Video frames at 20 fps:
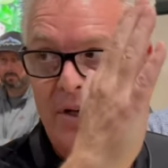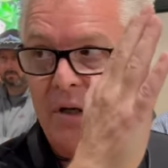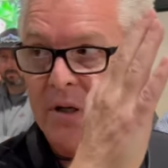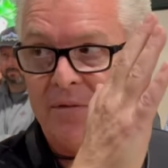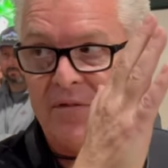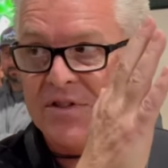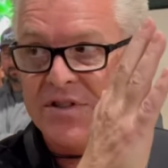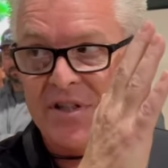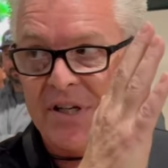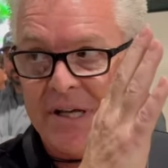don't
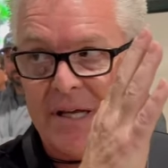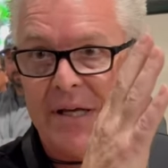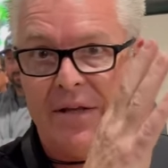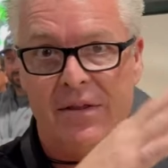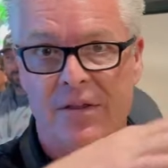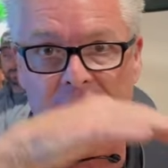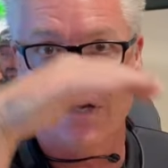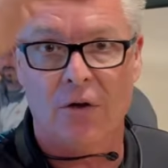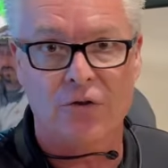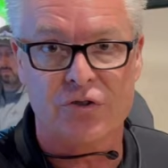even see
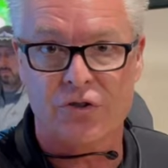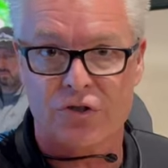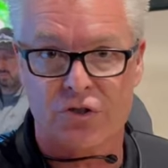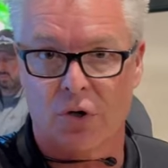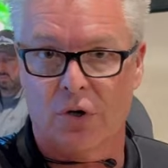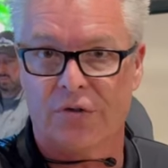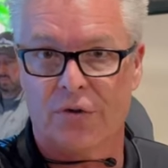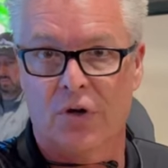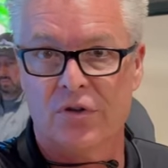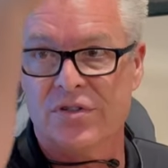the ultra
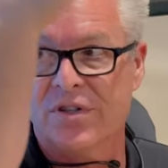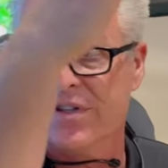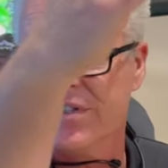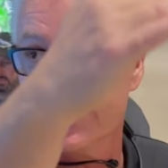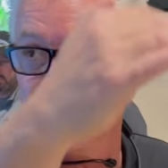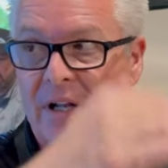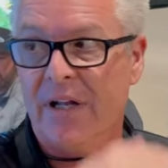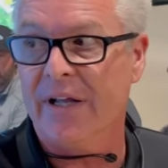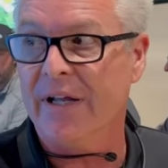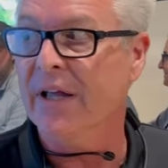short throws in the
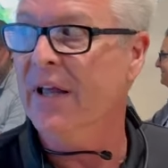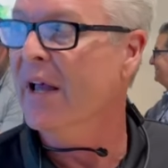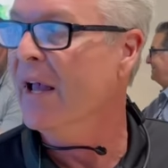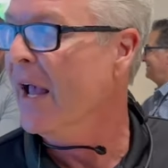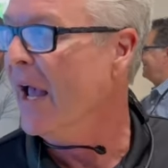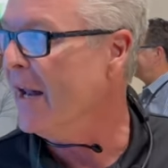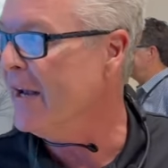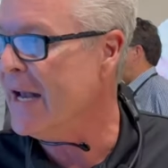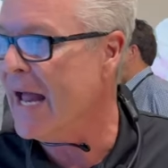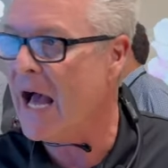ceiling.
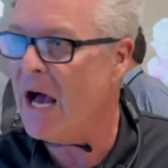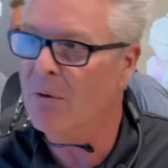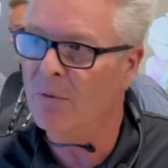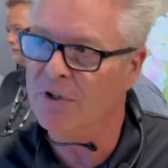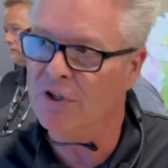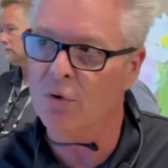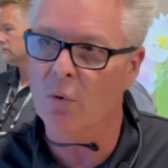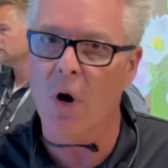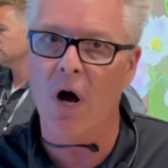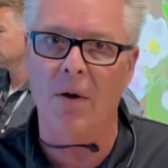And now
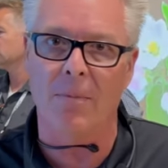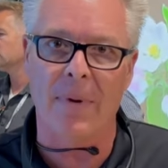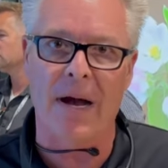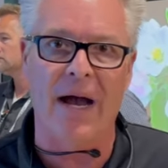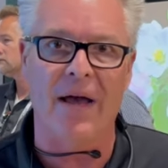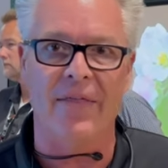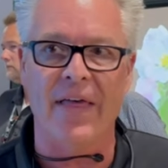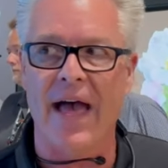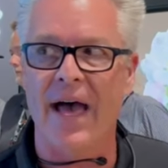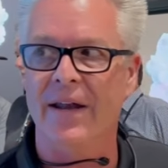when you walk
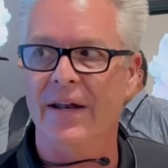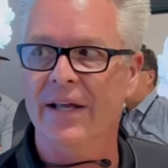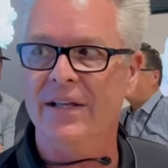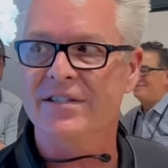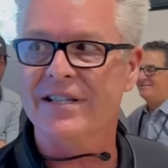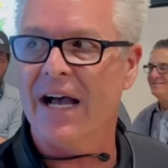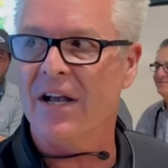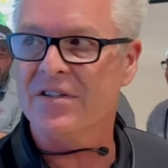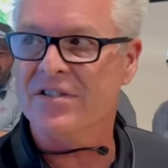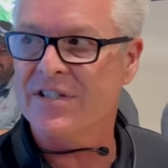by that,
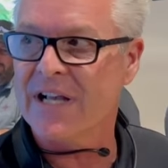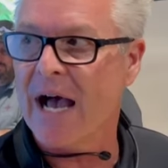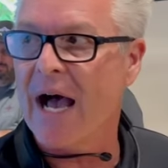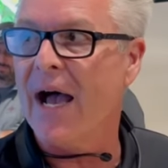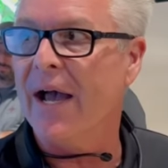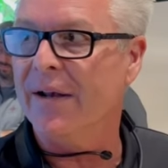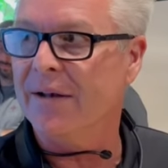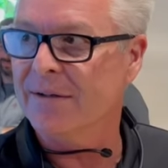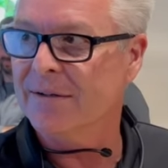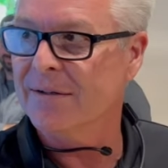it's
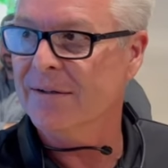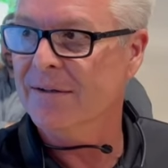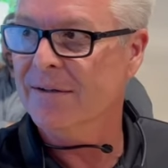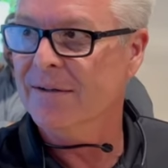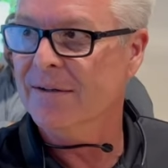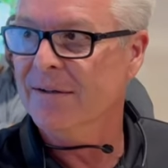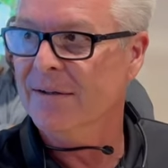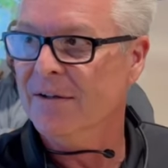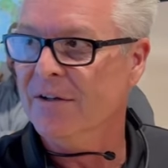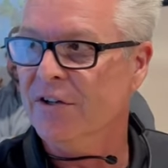outside.
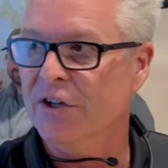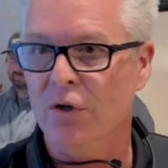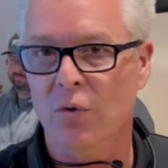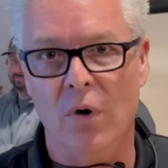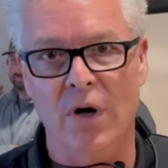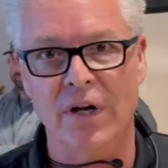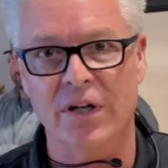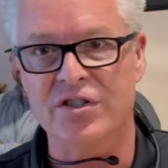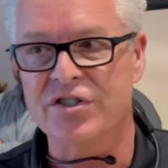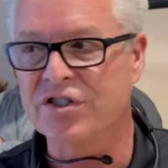Do you want a